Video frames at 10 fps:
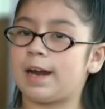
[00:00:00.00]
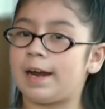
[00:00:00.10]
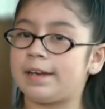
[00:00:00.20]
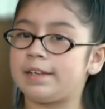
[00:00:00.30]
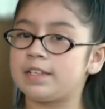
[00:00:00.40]

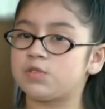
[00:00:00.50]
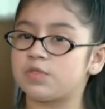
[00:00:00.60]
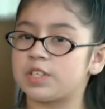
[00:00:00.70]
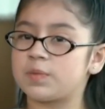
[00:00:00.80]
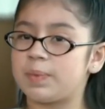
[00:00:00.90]

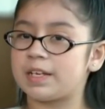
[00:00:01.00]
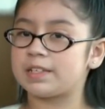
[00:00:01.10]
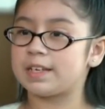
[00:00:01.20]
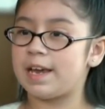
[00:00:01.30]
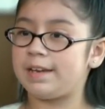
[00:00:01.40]
kindness,
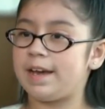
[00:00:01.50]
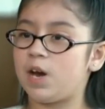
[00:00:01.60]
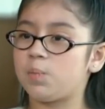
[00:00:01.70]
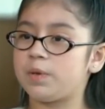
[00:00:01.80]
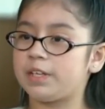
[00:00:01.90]
respect, and
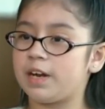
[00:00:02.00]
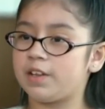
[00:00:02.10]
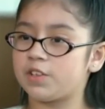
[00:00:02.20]
helping